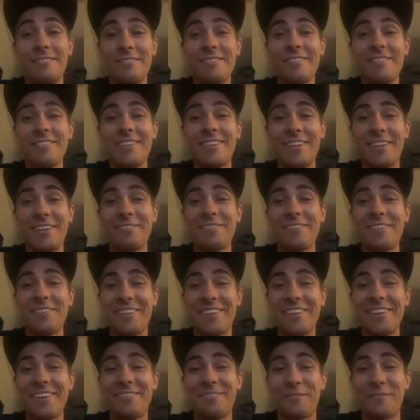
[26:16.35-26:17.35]
He definitely
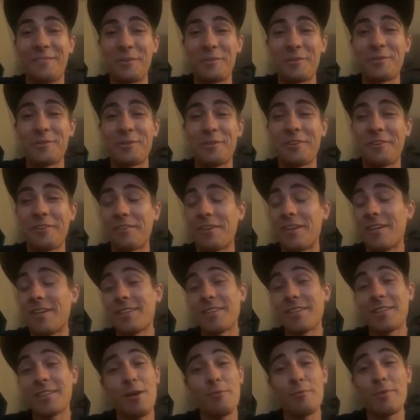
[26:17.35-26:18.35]
did, for sure. The
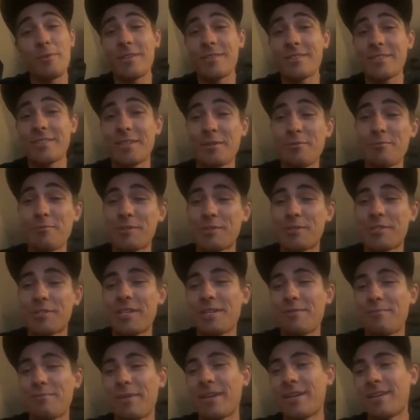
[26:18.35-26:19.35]
Yamaha's a good
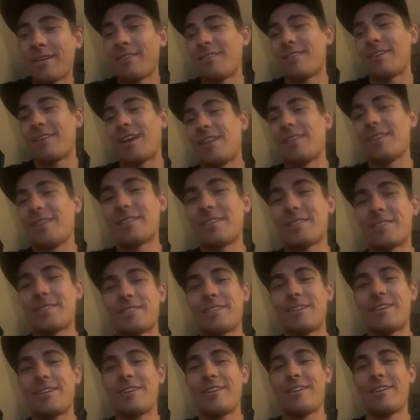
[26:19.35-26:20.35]
machine, man. I think
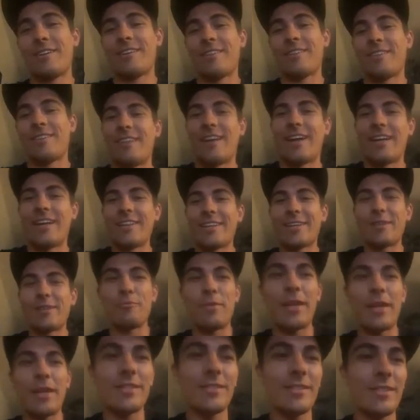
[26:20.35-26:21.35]
it
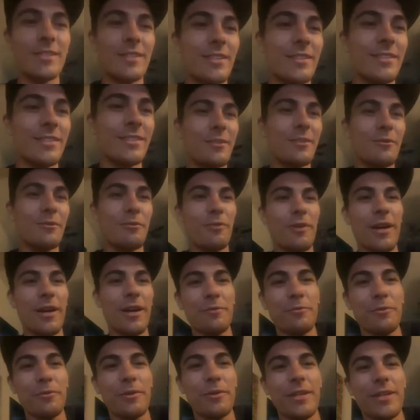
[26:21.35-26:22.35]
makes it easier to
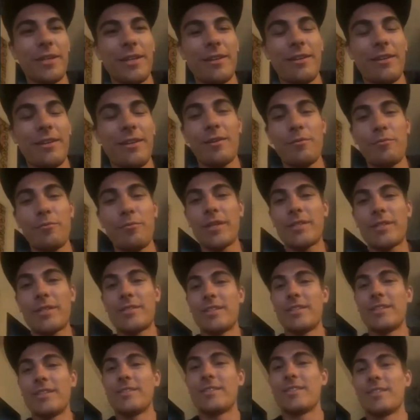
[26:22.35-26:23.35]
ride when you get on. It makes it
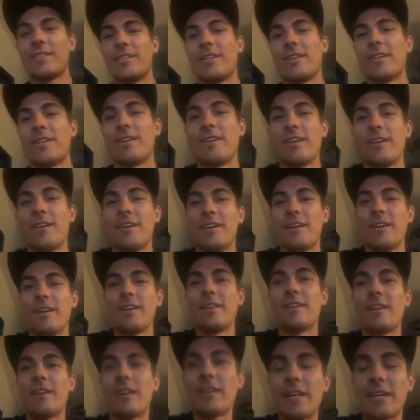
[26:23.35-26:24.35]
easy to,
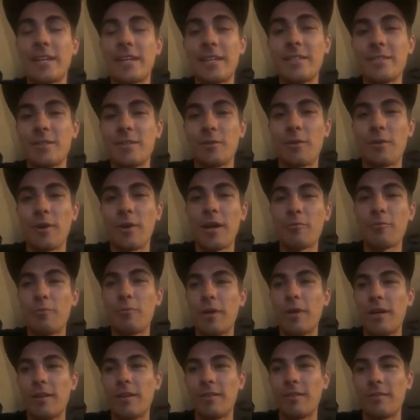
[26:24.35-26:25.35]
not like easy to ride,
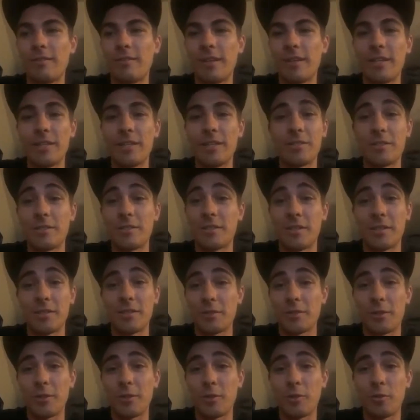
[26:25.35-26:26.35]
but it's just
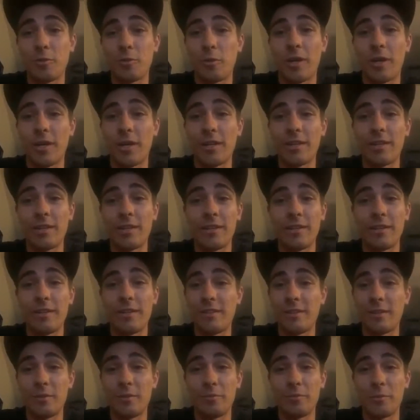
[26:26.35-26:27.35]
such a good quad that
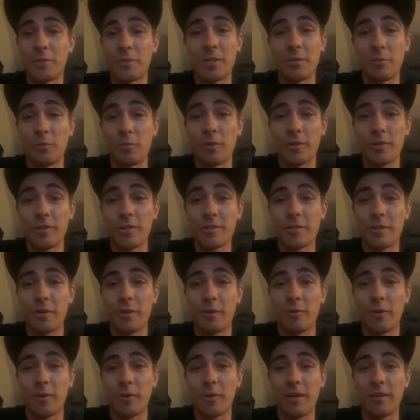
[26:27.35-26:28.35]
the machine works
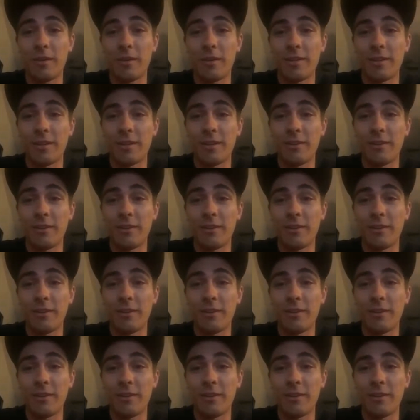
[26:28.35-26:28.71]
so well.